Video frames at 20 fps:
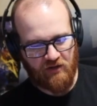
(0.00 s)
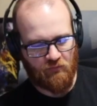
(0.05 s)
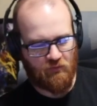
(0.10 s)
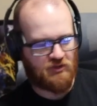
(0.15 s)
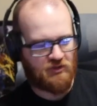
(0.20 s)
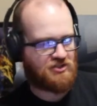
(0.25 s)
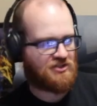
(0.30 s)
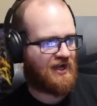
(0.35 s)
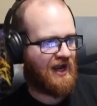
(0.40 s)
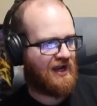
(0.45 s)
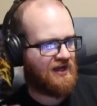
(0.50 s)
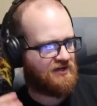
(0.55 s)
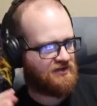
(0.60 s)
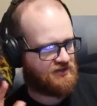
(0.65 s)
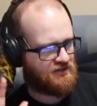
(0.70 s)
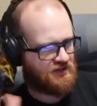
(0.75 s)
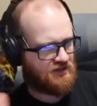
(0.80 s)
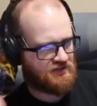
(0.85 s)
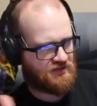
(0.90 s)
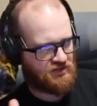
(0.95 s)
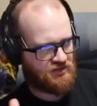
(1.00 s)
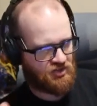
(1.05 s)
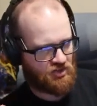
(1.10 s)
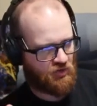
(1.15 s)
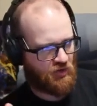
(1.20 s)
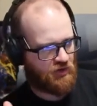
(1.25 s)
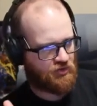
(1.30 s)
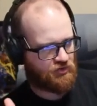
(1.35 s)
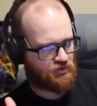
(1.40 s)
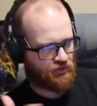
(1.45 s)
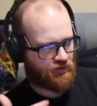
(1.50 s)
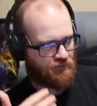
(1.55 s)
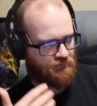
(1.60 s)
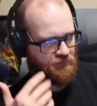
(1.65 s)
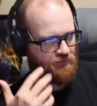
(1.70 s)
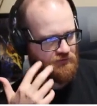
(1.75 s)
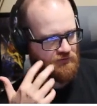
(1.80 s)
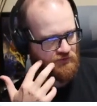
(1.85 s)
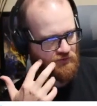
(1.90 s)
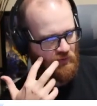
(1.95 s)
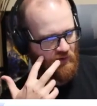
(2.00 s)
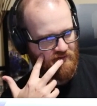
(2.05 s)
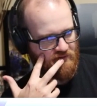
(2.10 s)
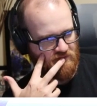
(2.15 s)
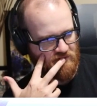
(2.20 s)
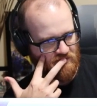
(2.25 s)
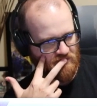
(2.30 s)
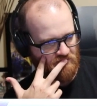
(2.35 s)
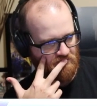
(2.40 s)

which kinda does 200 if you squint.